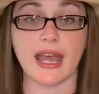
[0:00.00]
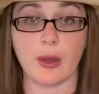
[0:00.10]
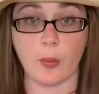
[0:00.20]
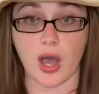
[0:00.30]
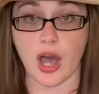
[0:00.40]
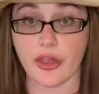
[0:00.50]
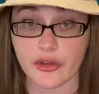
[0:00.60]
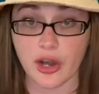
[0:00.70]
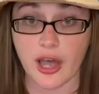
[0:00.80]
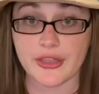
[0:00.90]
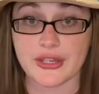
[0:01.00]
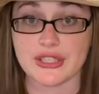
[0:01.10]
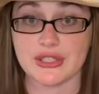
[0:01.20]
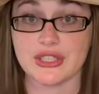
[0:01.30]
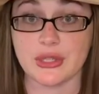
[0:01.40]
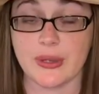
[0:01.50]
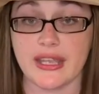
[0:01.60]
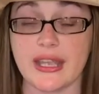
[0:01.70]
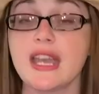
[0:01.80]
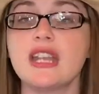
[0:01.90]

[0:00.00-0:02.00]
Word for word: at what other authors are doing.